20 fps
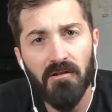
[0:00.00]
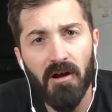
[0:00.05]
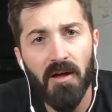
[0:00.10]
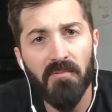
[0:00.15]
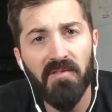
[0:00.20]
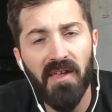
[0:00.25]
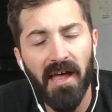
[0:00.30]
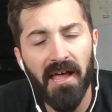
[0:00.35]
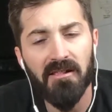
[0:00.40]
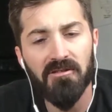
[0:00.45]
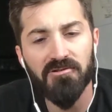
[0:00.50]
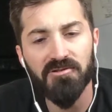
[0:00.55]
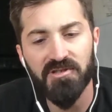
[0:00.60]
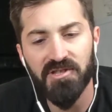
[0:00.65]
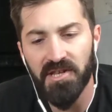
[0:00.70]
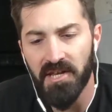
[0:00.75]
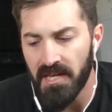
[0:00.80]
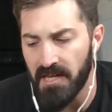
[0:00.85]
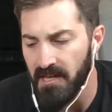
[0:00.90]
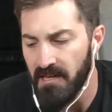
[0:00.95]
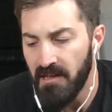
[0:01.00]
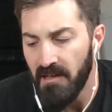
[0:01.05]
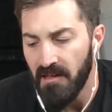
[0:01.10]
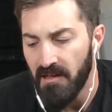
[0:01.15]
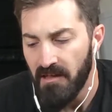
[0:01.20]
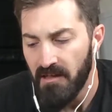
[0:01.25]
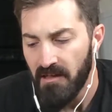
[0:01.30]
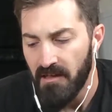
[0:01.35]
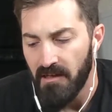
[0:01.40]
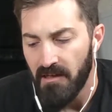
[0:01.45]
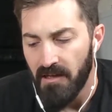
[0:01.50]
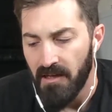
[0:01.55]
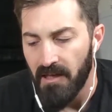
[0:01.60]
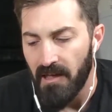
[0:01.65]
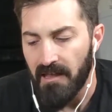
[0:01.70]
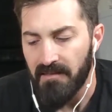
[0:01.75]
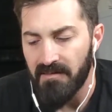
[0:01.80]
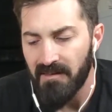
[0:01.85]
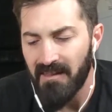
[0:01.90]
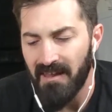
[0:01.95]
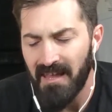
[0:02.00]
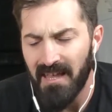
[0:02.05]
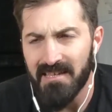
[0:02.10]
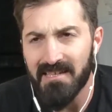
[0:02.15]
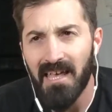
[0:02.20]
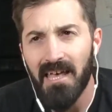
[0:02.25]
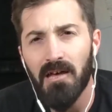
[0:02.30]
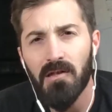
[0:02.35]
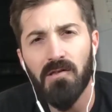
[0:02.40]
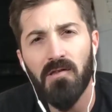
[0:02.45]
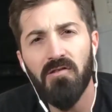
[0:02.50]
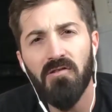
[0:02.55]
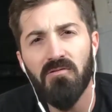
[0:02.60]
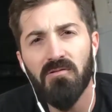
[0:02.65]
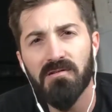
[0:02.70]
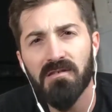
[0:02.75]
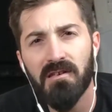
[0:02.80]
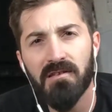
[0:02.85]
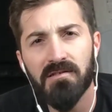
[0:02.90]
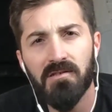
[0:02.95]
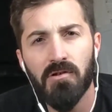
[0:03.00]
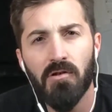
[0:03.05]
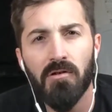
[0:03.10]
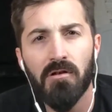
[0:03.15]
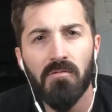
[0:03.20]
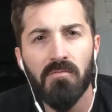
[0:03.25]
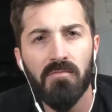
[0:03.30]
I'm Tyler G, and today's how-to is also going to